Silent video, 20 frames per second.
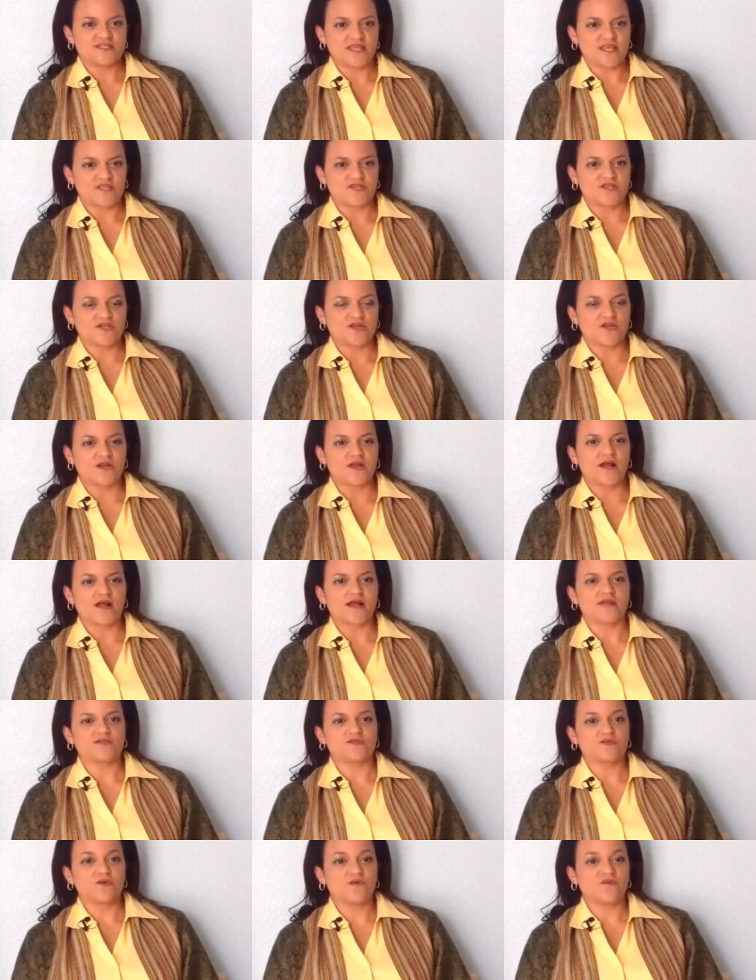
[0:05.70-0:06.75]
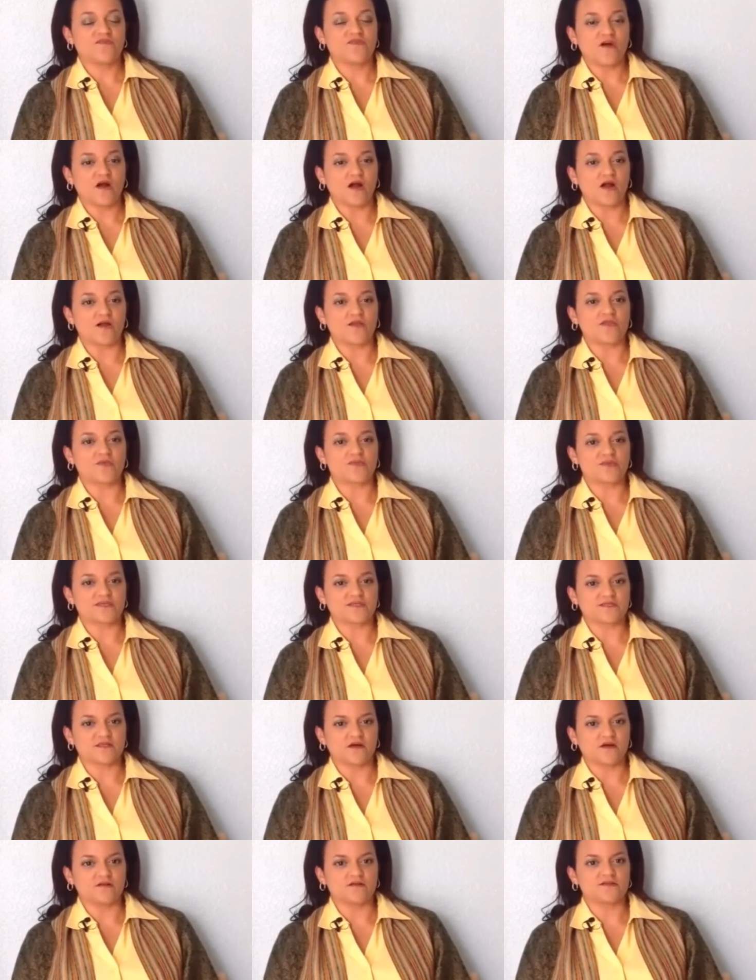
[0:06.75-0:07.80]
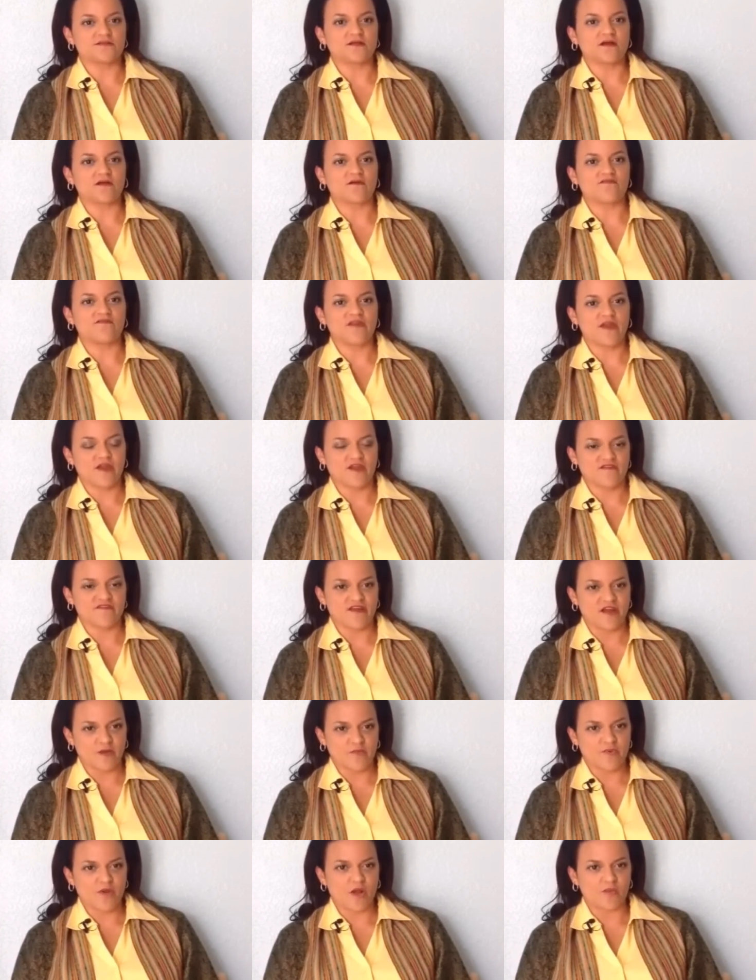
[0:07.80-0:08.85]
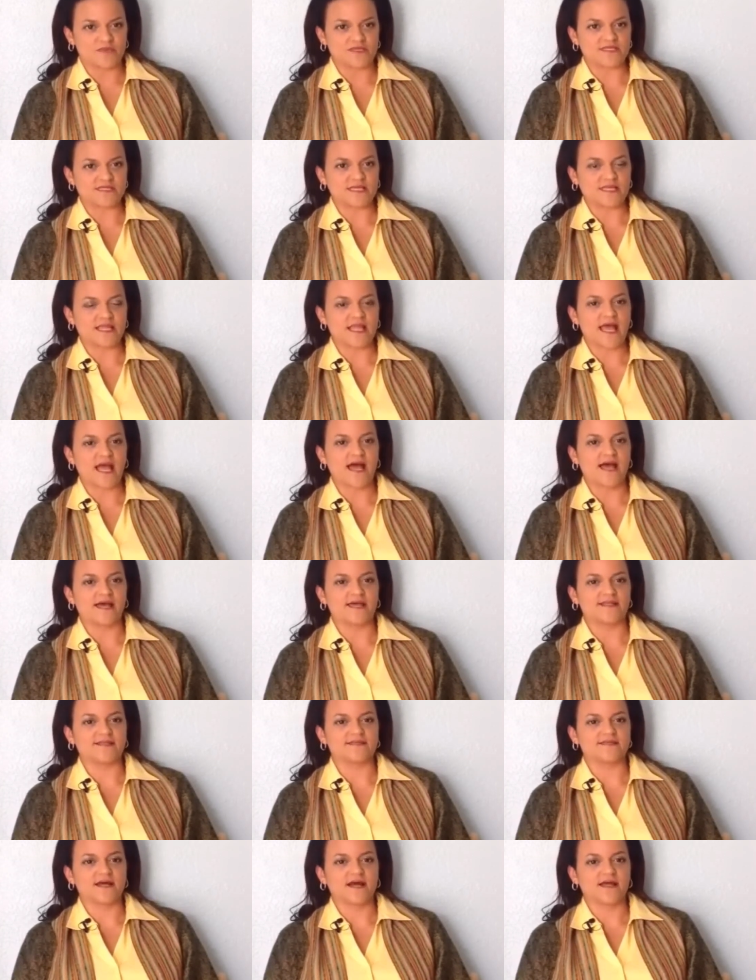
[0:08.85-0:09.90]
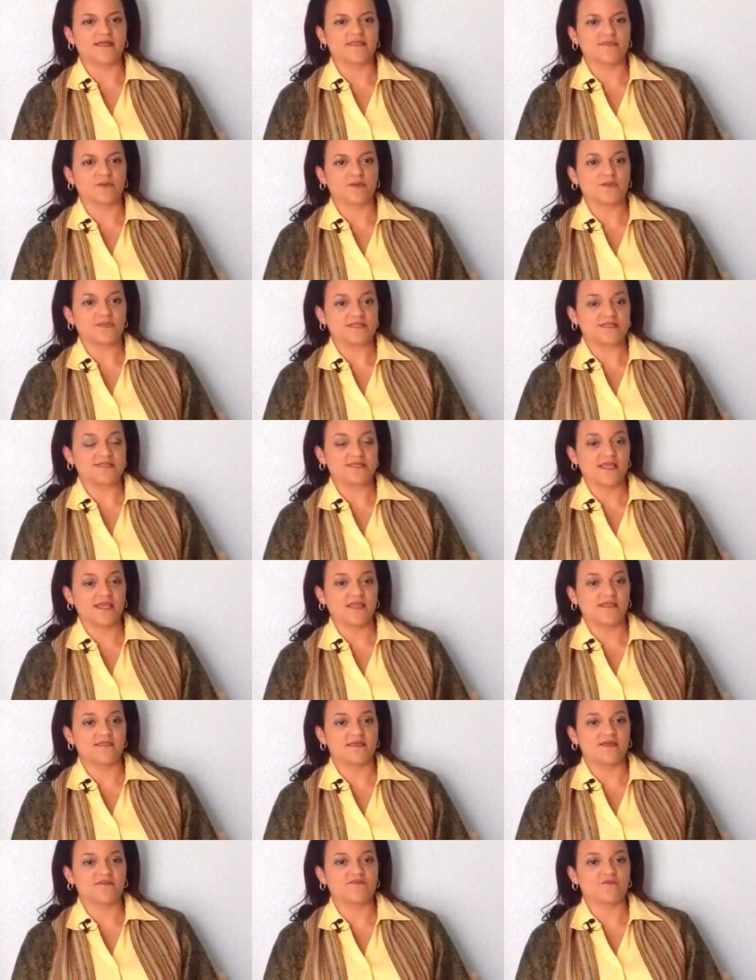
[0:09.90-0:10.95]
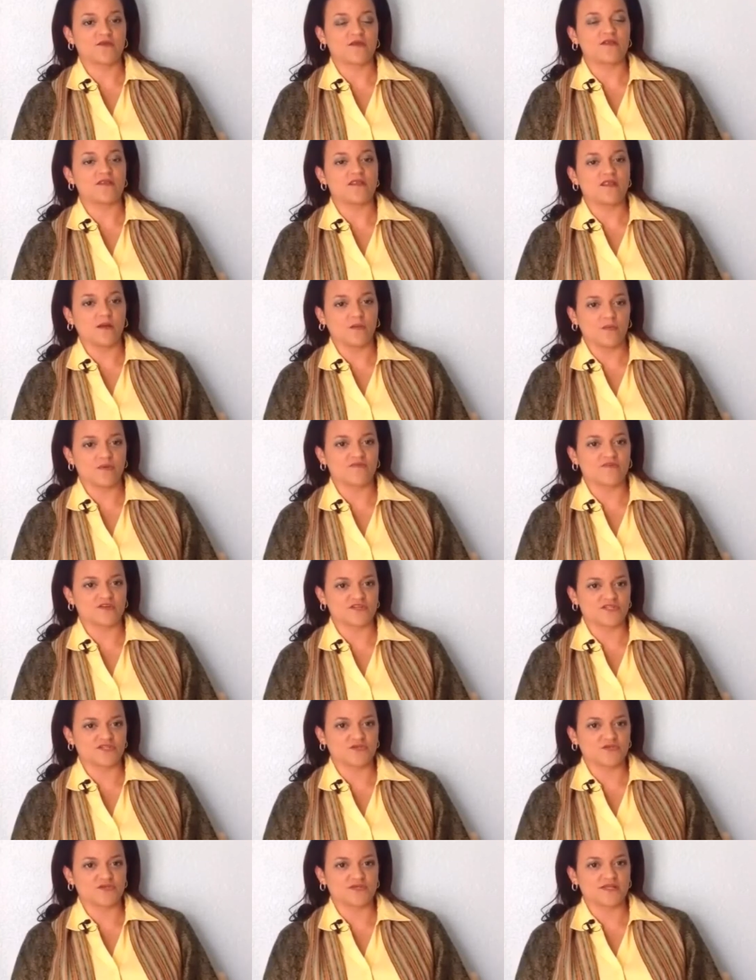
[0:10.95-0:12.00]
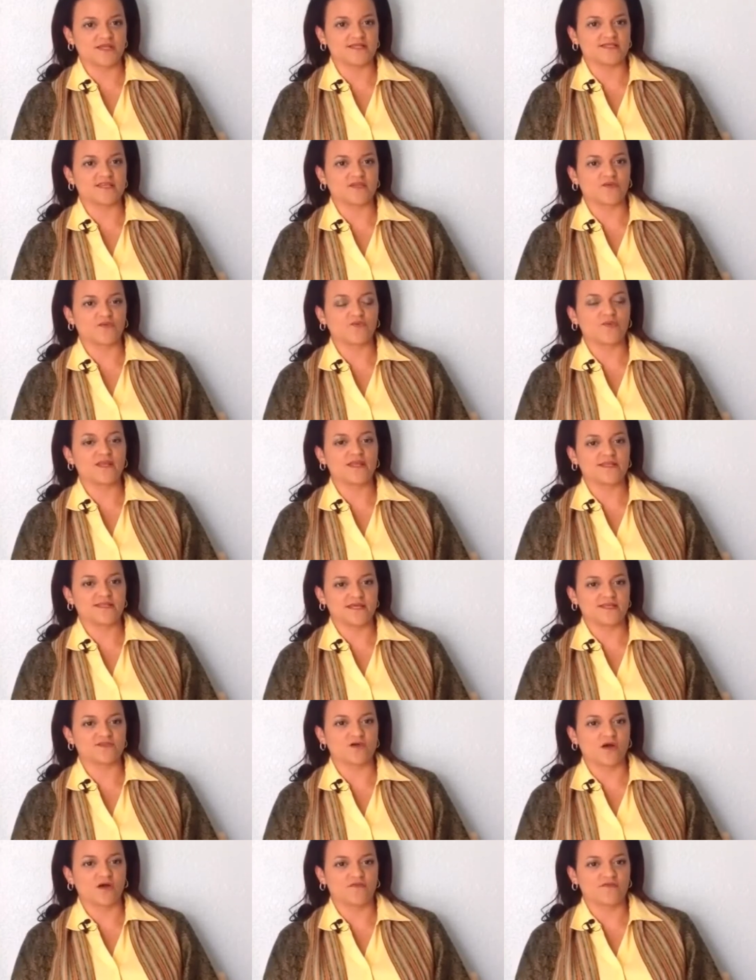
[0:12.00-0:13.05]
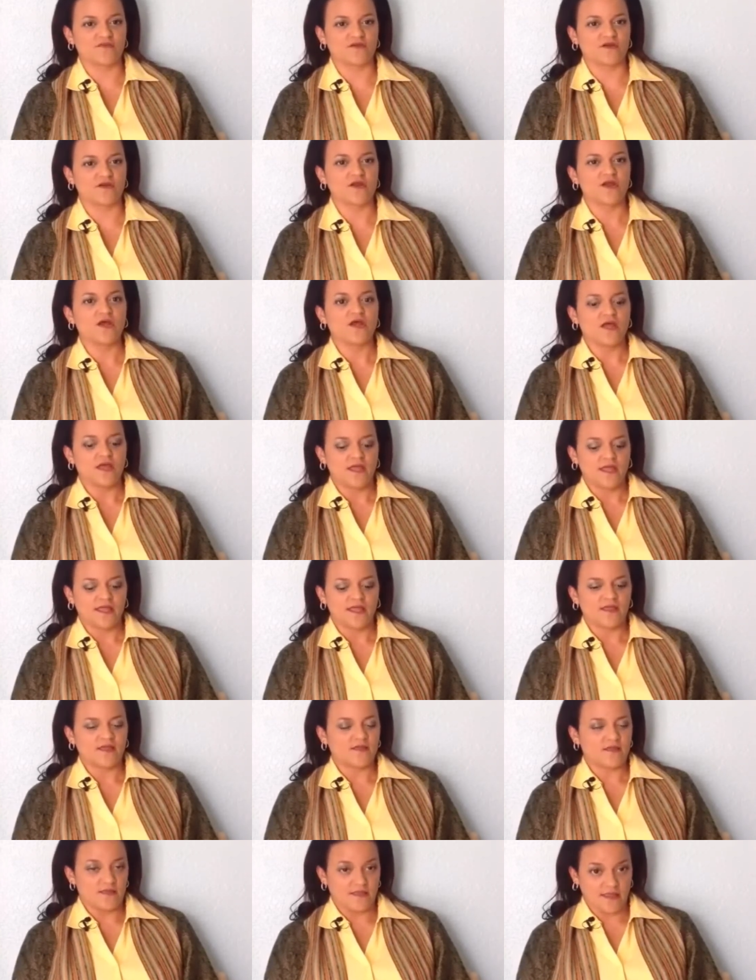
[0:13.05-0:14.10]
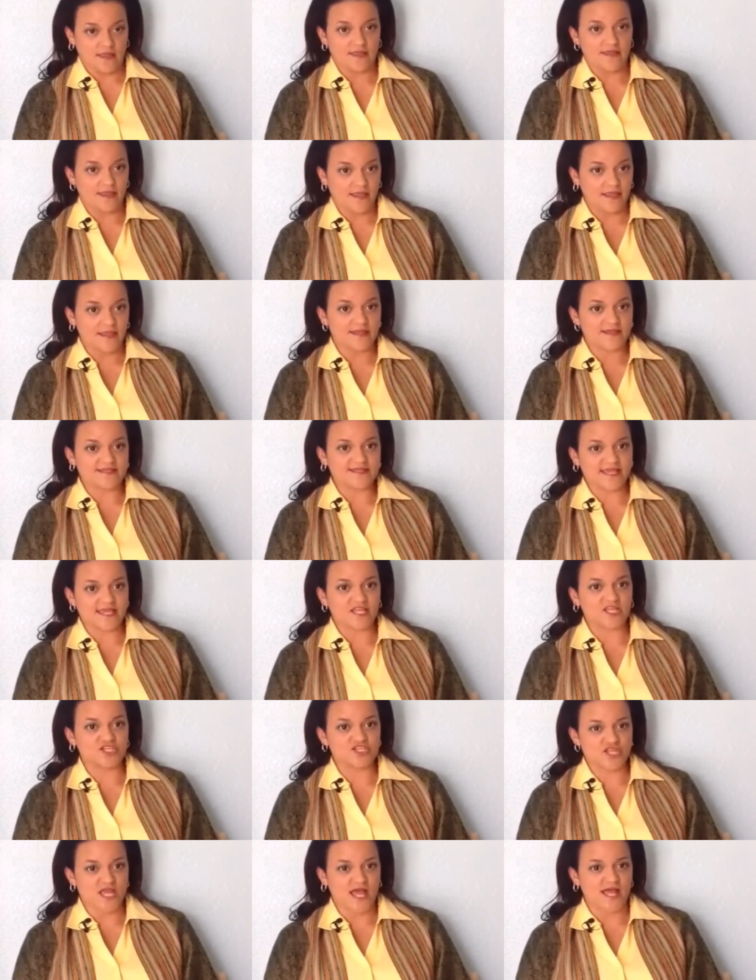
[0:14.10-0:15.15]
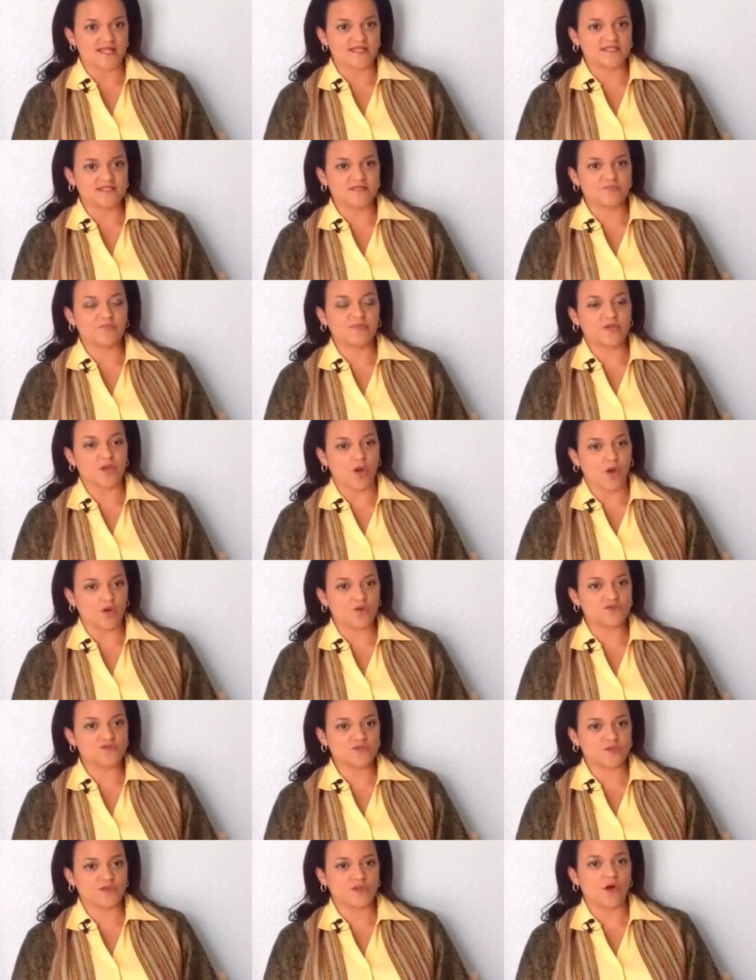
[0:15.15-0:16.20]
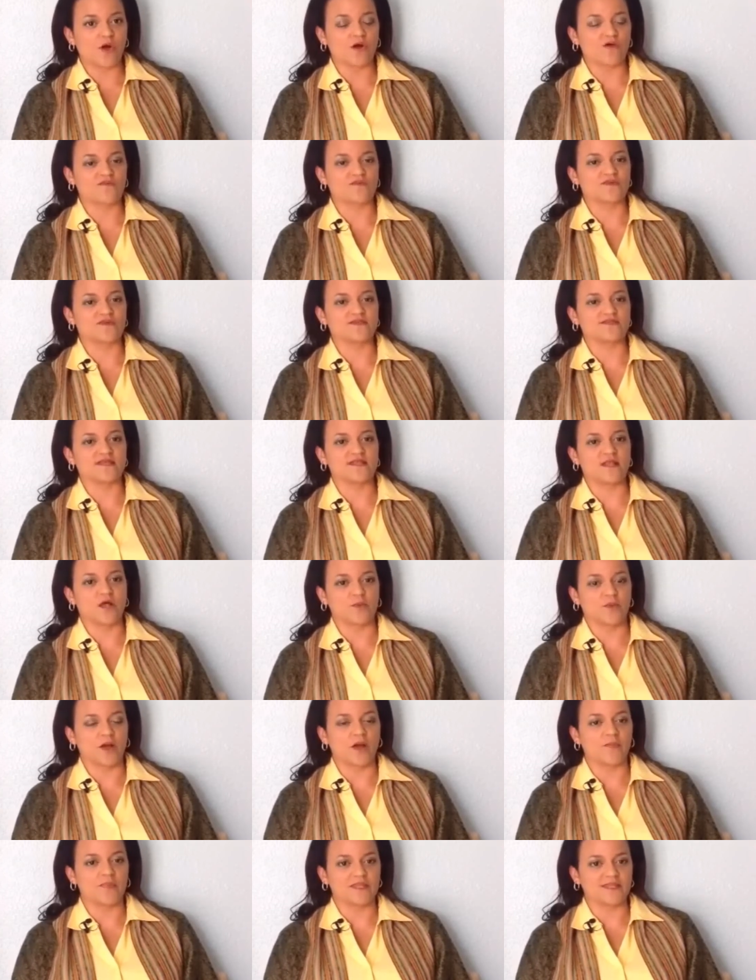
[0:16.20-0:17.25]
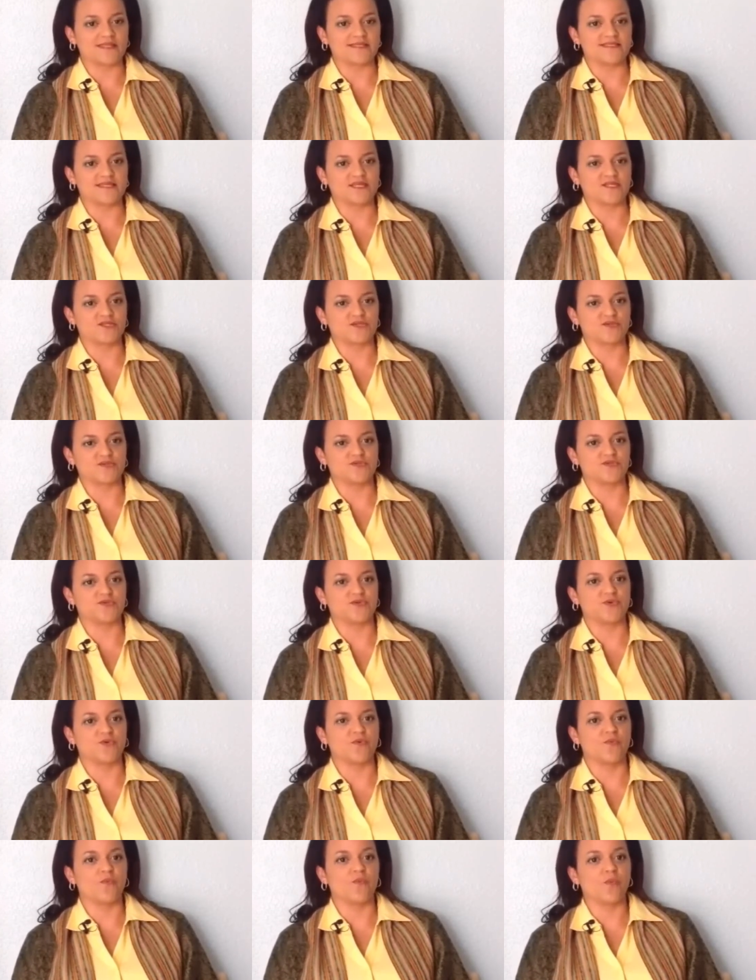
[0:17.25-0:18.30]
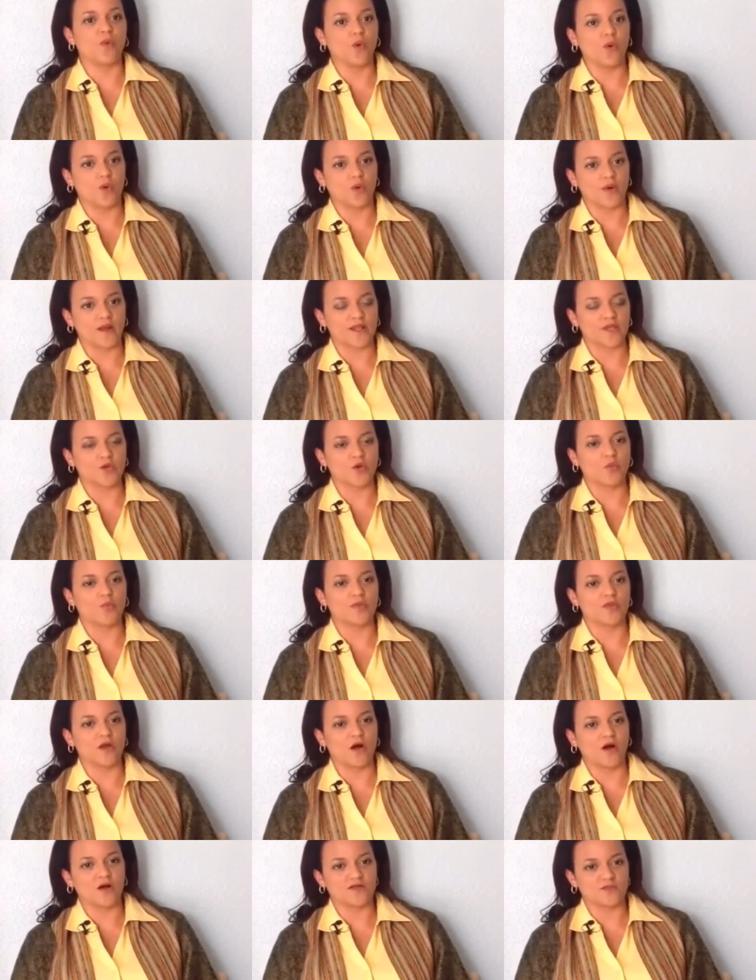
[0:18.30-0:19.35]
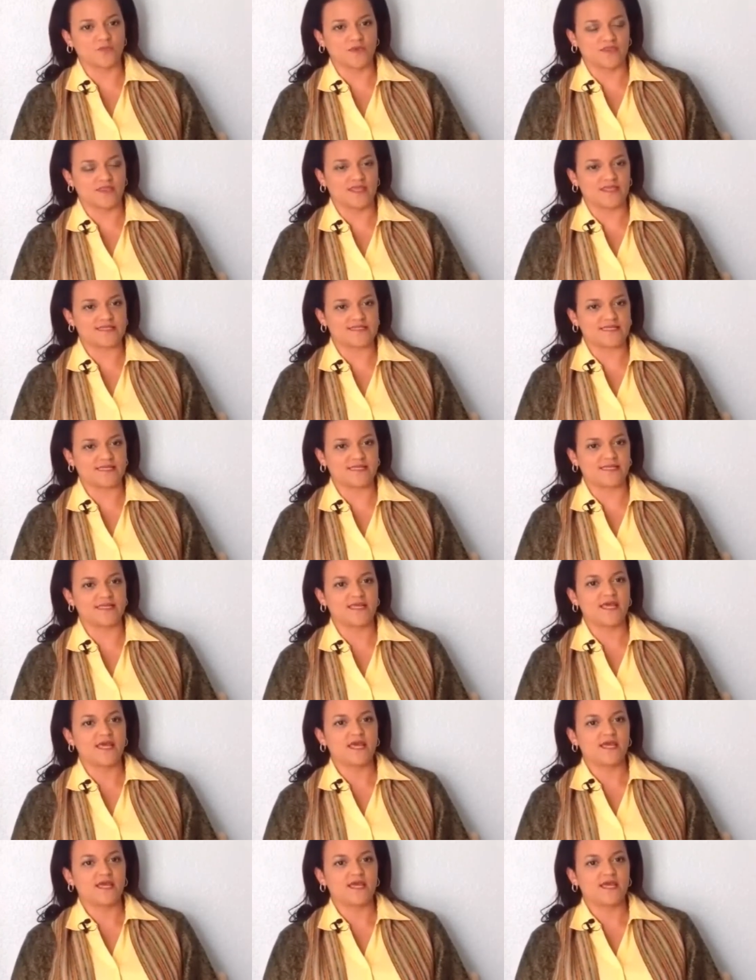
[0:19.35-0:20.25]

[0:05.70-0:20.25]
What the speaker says: Centre, so far the results are very, very promising. And I would say that for a number of our students, it really does offer a second chance, but also it offers an ability to do more and go beyond what they did